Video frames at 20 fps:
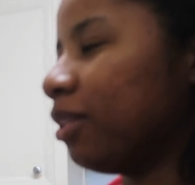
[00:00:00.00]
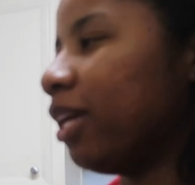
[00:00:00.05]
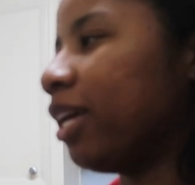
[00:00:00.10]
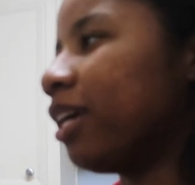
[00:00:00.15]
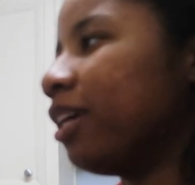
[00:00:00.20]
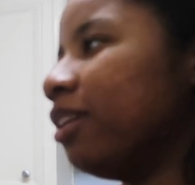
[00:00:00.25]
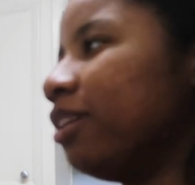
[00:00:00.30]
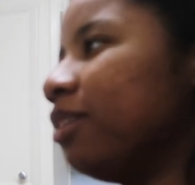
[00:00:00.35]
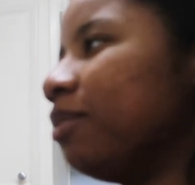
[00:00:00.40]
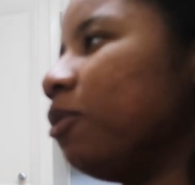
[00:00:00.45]
like, like
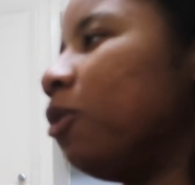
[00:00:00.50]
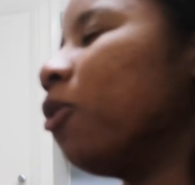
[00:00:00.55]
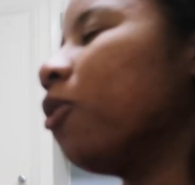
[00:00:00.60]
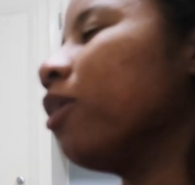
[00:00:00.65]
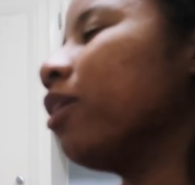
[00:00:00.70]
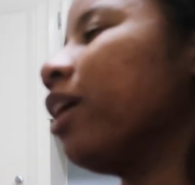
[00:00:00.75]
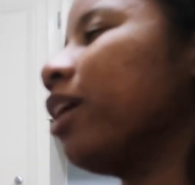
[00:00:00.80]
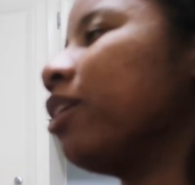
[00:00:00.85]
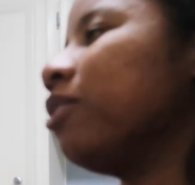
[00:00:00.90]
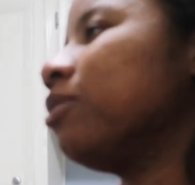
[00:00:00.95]
cake. In a,
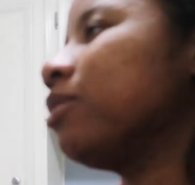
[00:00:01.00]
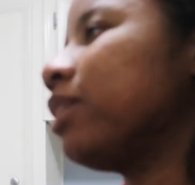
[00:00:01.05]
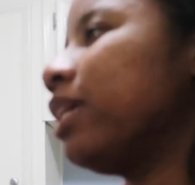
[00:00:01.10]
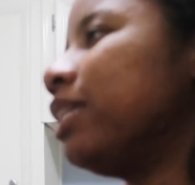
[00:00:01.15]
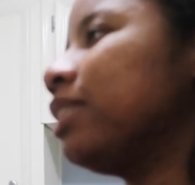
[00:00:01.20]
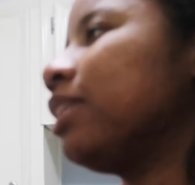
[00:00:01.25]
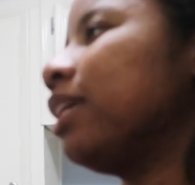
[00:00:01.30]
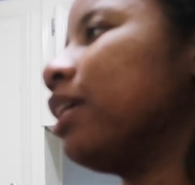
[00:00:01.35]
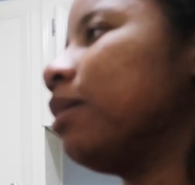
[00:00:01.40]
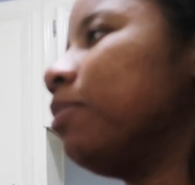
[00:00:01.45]
or like you
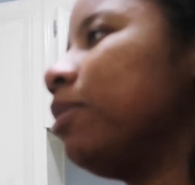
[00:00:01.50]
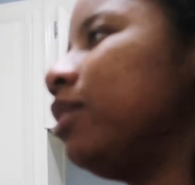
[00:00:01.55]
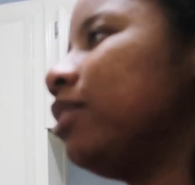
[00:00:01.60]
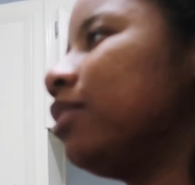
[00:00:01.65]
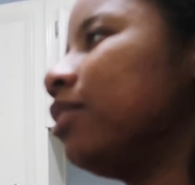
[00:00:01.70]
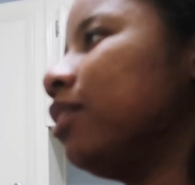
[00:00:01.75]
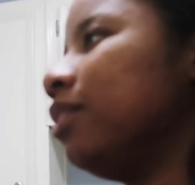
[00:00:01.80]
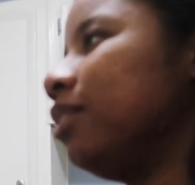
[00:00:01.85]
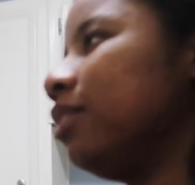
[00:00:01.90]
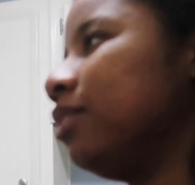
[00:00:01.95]
slice like a
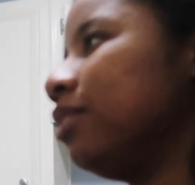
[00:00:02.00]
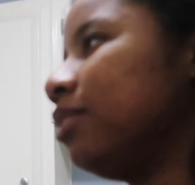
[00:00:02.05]
pizza.